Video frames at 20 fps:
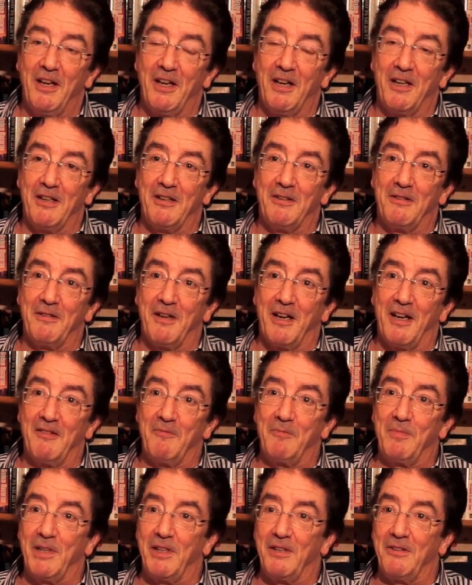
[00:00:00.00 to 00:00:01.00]

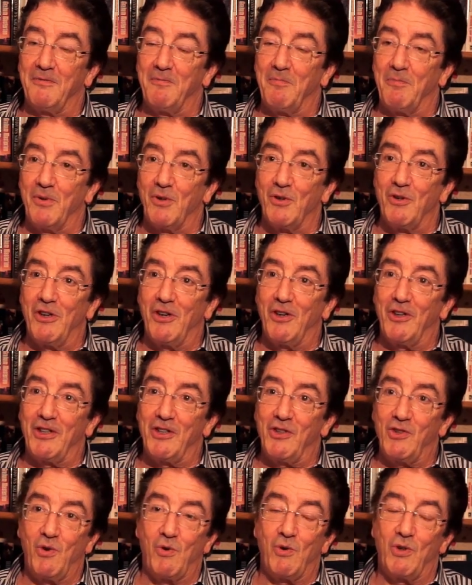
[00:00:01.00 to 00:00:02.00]
have been brutally
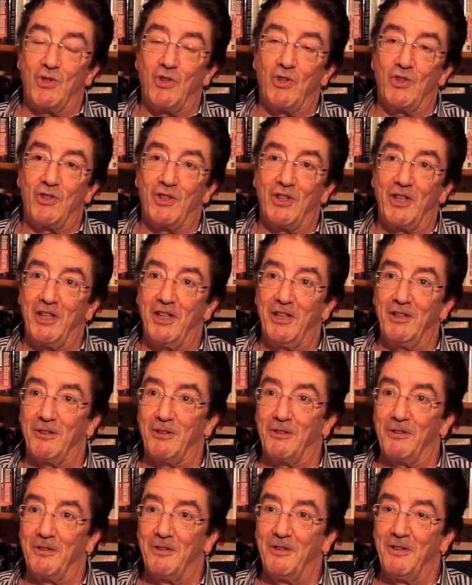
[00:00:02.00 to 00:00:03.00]
tortured and
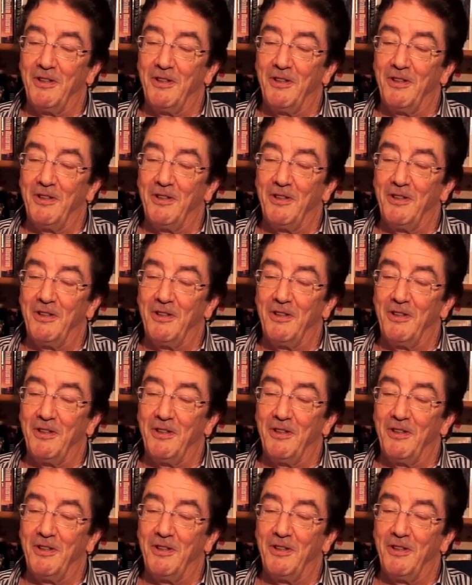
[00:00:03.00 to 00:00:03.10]
killed.